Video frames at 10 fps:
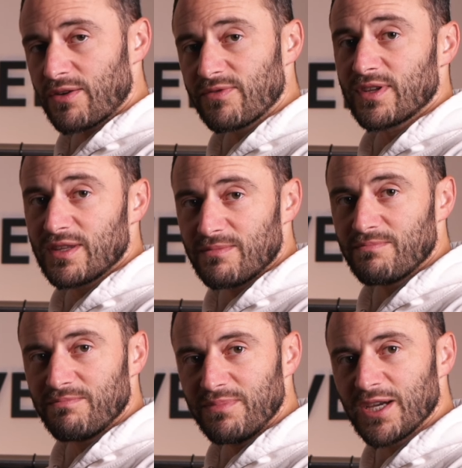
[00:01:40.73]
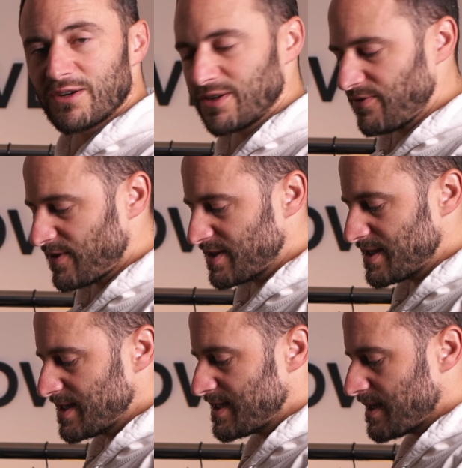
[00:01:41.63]
of the bigger
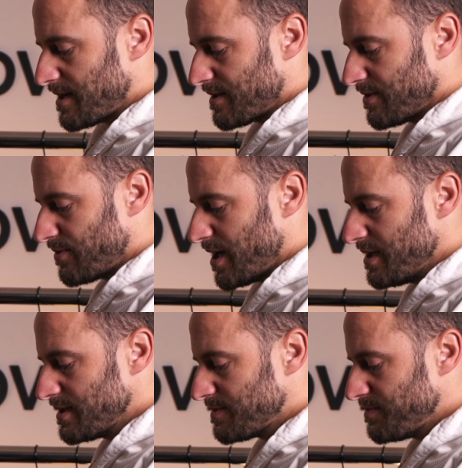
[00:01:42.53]
differences are the rails,